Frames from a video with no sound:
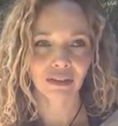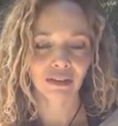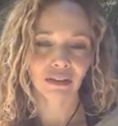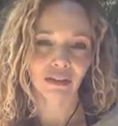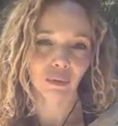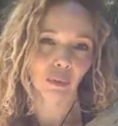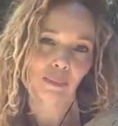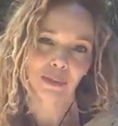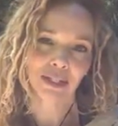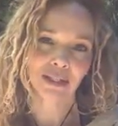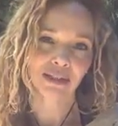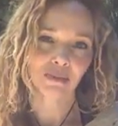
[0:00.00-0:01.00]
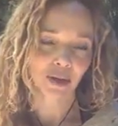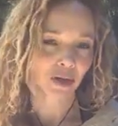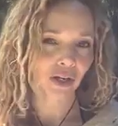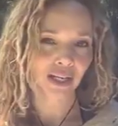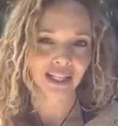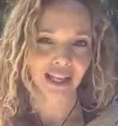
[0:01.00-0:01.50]
the weapons,
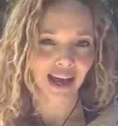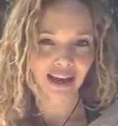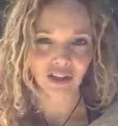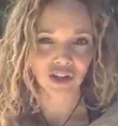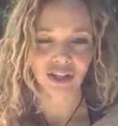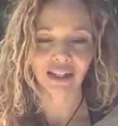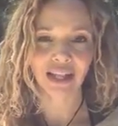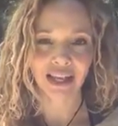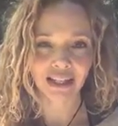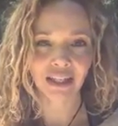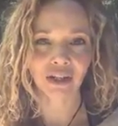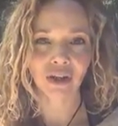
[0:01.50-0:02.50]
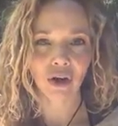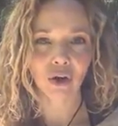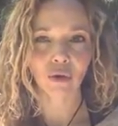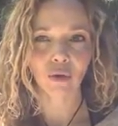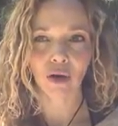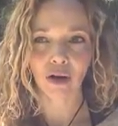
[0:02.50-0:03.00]
bearing the hatchet, letting
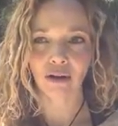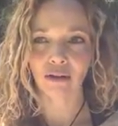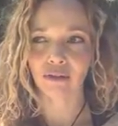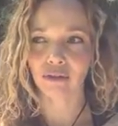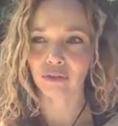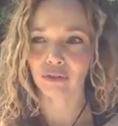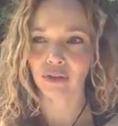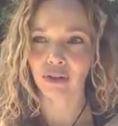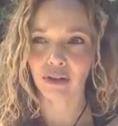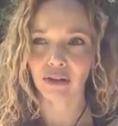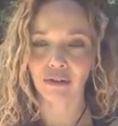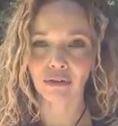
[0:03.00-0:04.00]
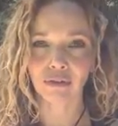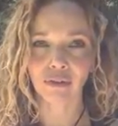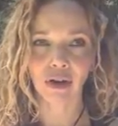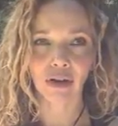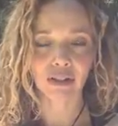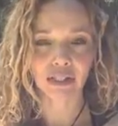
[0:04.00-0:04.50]
go of
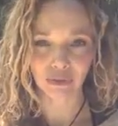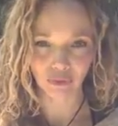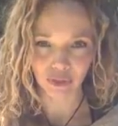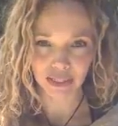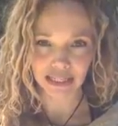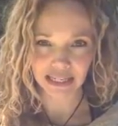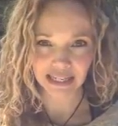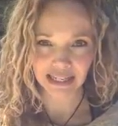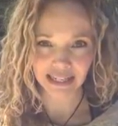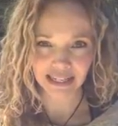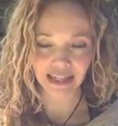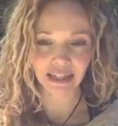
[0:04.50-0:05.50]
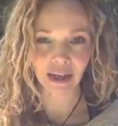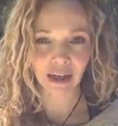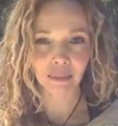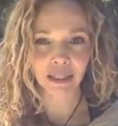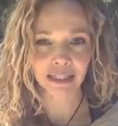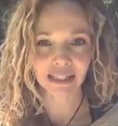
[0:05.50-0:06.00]
our differences and
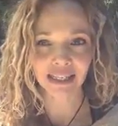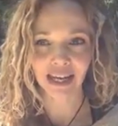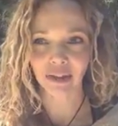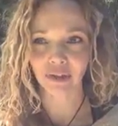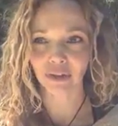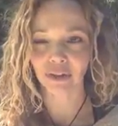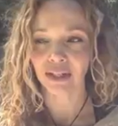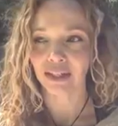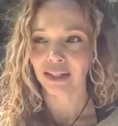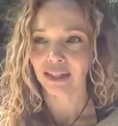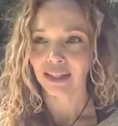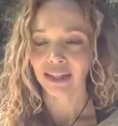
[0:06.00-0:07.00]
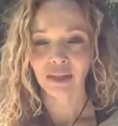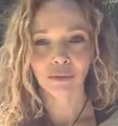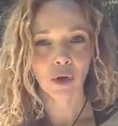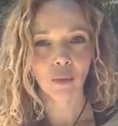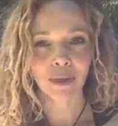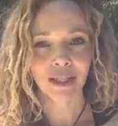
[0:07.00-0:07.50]
coming together in a
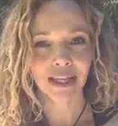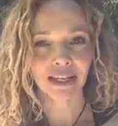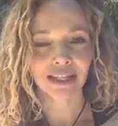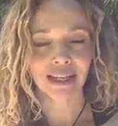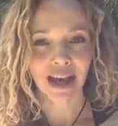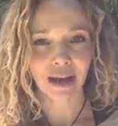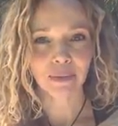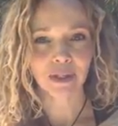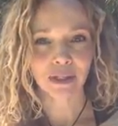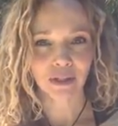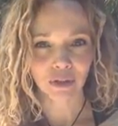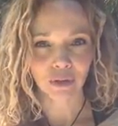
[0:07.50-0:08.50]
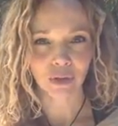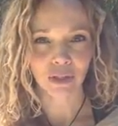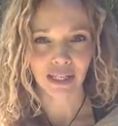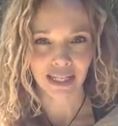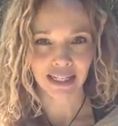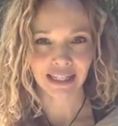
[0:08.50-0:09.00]
moment that is
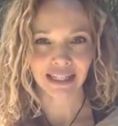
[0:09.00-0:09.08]
absolutely